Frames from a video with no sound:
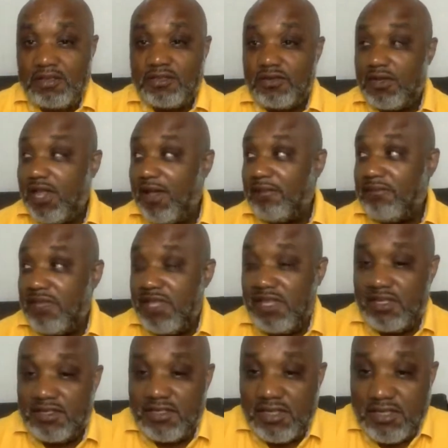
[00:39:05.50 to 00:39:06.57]
So what that
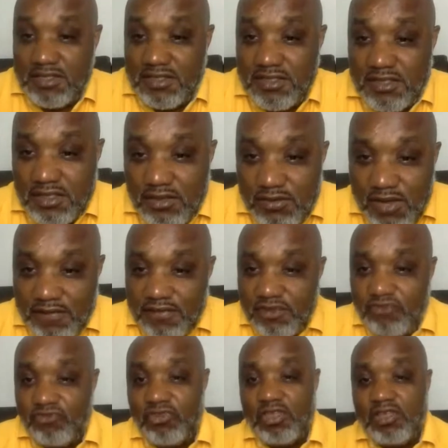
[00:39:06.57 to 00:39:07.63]
means is we have
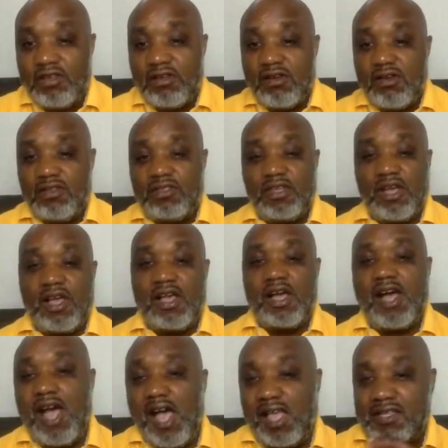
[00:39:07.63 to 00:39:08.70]
to figure out the
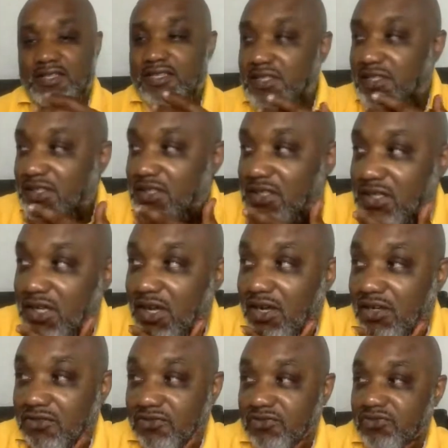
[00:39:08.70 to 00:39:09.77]
cost
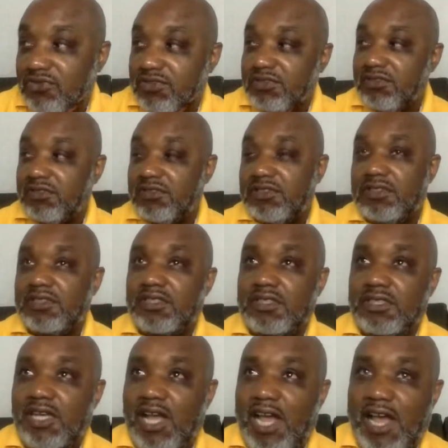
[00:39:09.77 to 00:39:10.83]
of
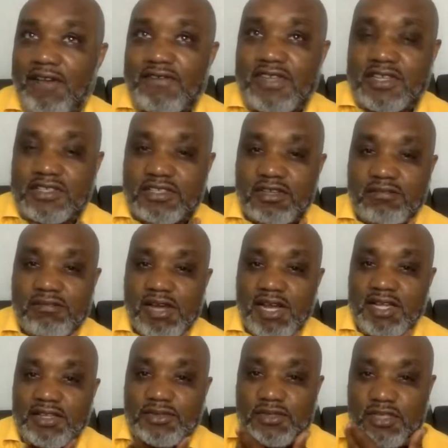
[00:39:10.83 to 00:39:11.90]
having
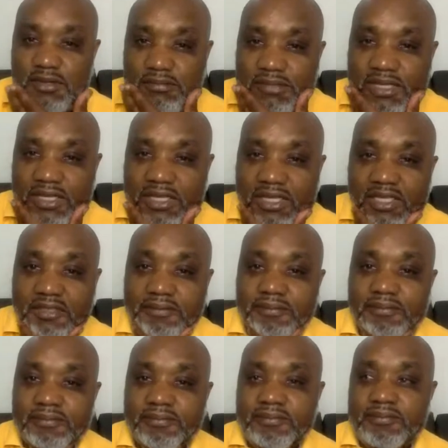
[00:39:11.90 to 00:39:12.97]
somebody do the milking
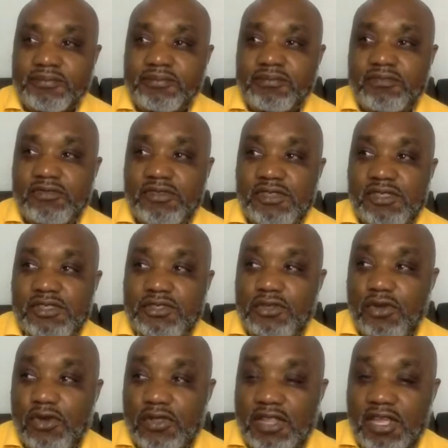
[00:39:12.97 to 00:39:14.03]

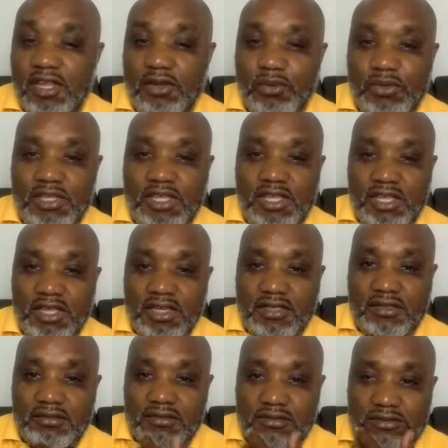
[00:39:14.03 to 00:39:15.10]
so then we
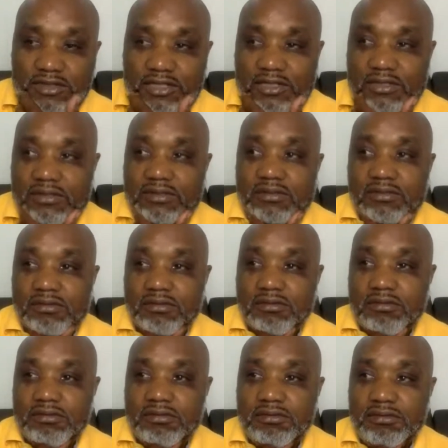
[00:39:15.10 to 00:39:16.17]
can, you know,
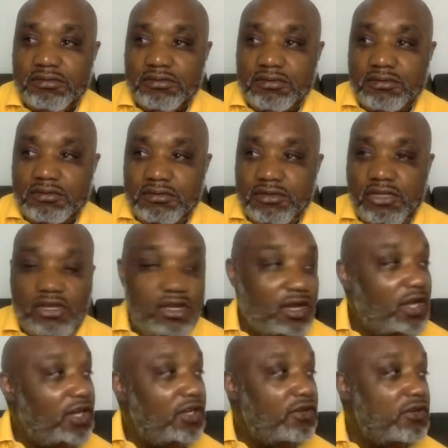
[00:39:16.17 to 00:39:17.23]
go
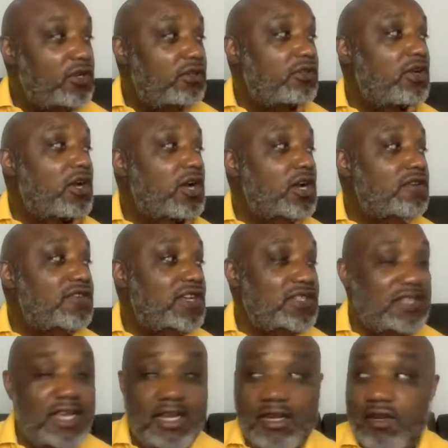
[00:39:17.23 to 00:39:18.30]
down on the down the
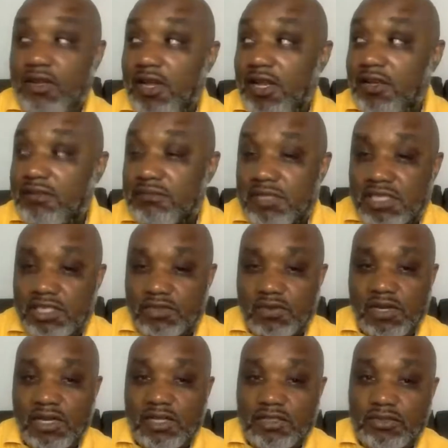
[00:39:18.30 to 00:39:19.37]
riverside or down on the beach
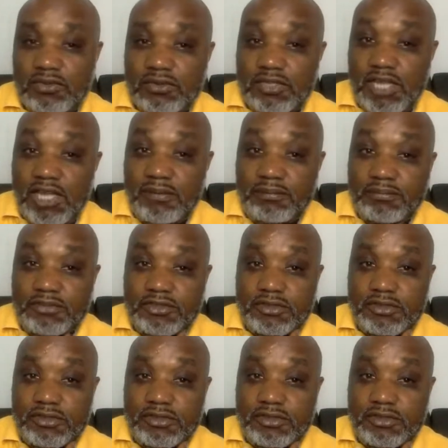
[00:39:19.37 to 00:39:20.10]
one and two times.